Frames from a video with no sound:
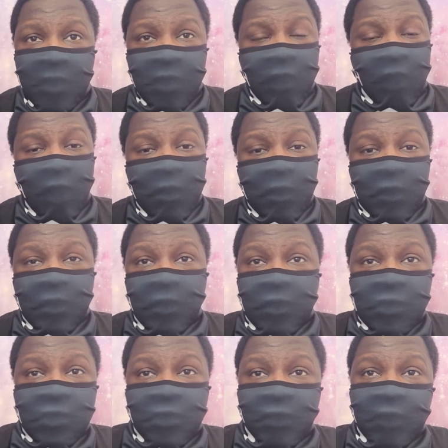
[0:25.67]
He harbored an
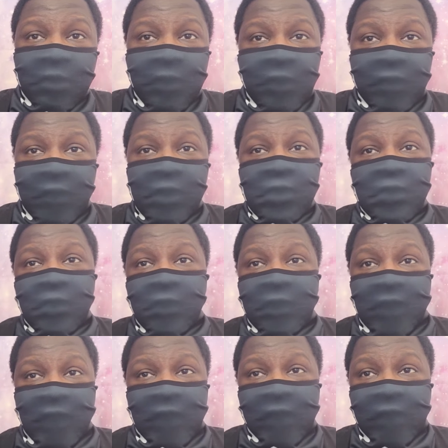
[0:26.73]
extremely vengeful
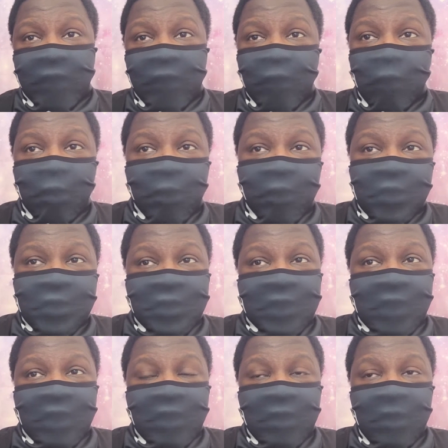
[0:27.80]
and anger-fueled
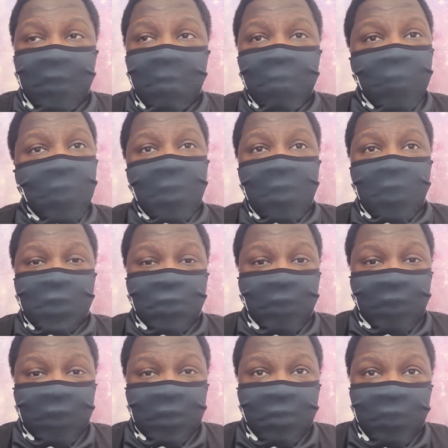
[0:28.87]
personality, as
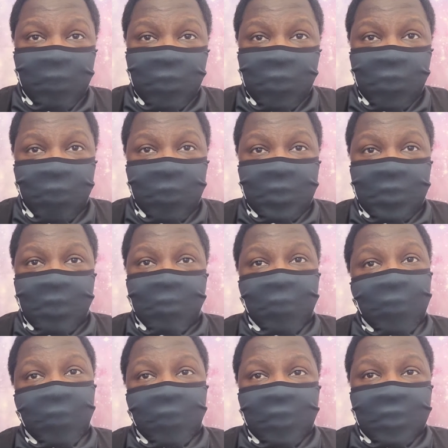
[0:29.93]
well as being
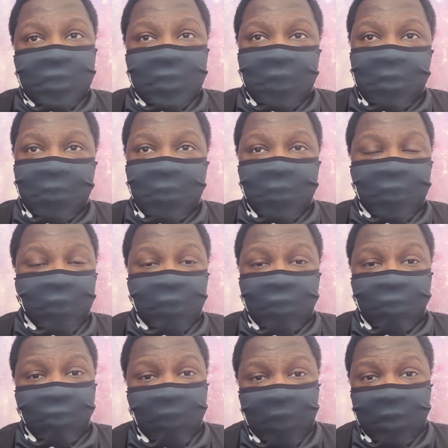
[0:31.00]
short-tempered, unstable, and
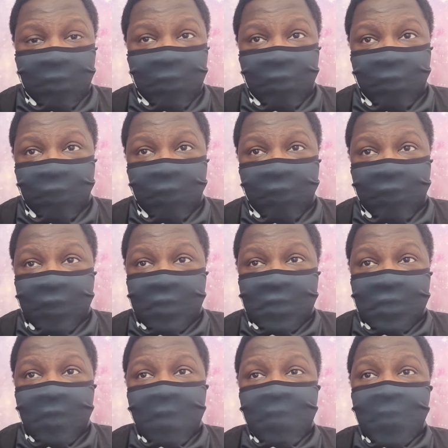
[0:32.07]
incredibly
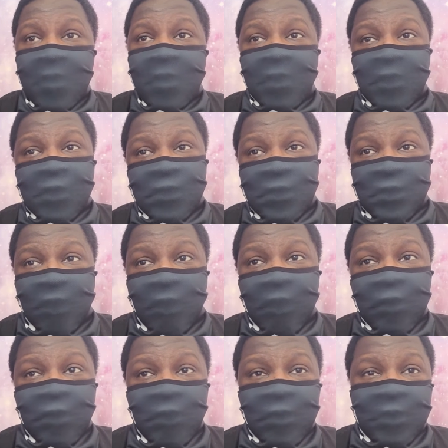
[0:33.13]
ruthless. This was
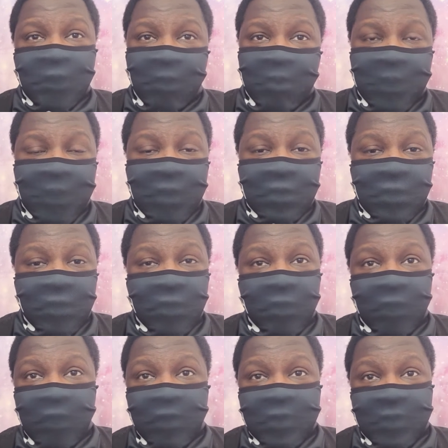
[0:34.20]
all due to the
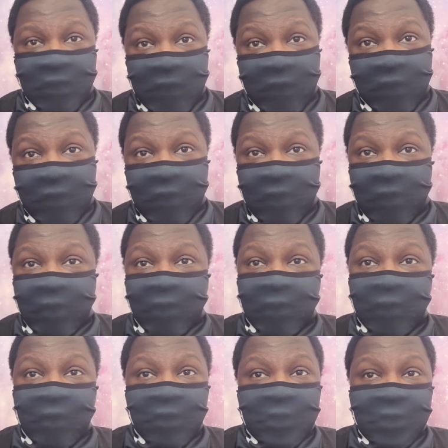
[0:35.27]
massacre he was left in
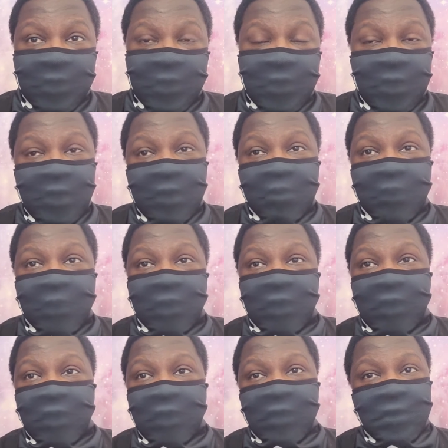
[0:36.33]
when he was a teen by the
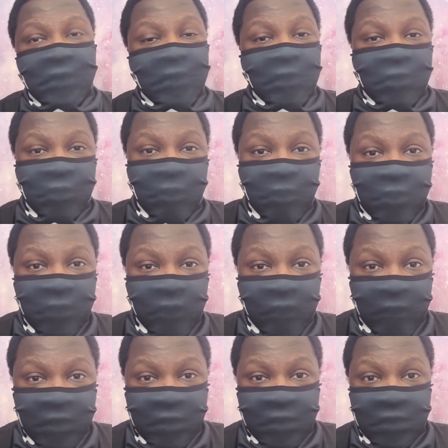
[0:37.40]
hands of the Church of
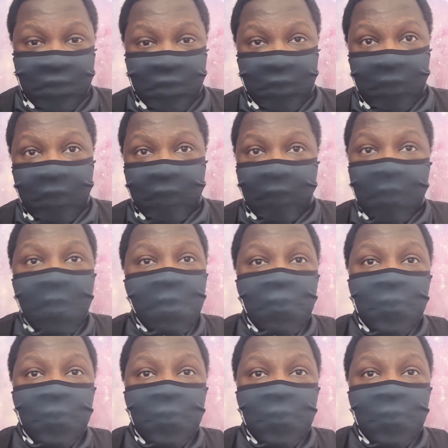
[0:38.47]
Necessary Evil.